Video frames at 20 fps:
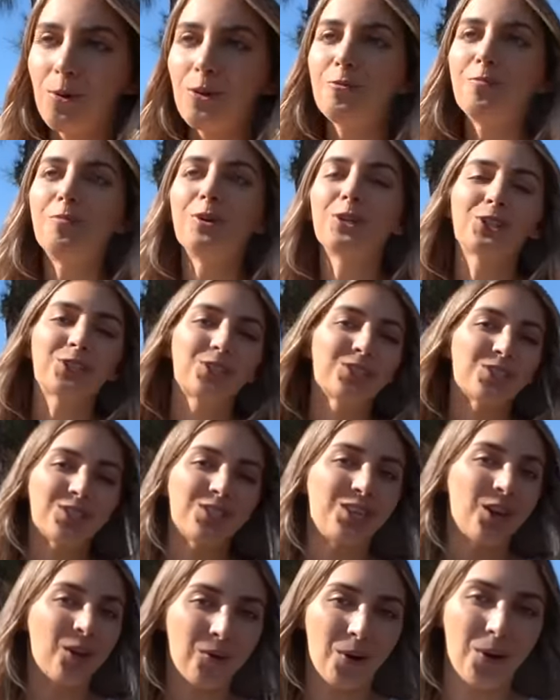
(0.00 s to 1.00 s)
We've pushed the
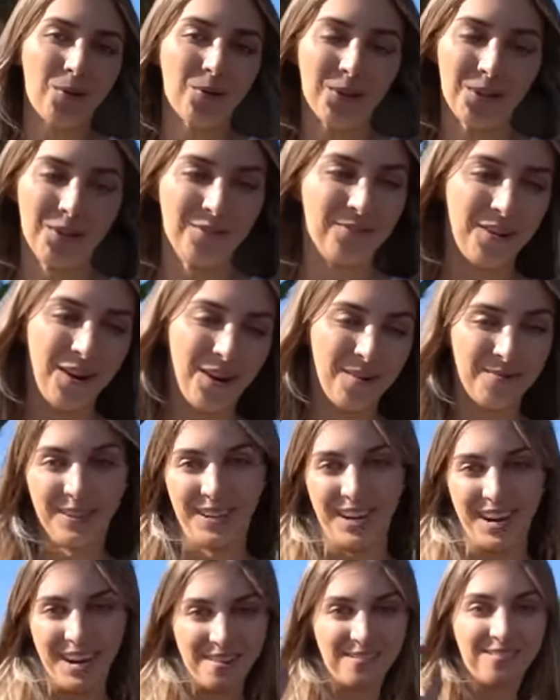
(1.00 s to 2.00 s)
Stingray really far,
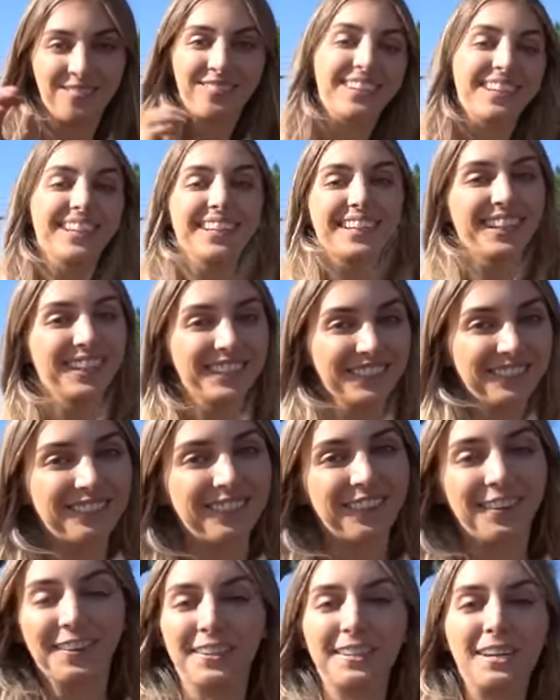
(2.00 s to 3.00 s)
but I'm really looking
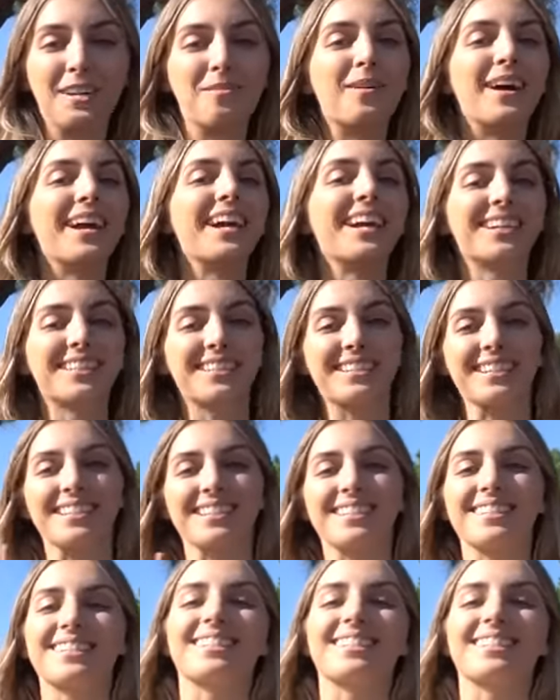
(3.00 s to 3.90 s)
forward to getting my hands on a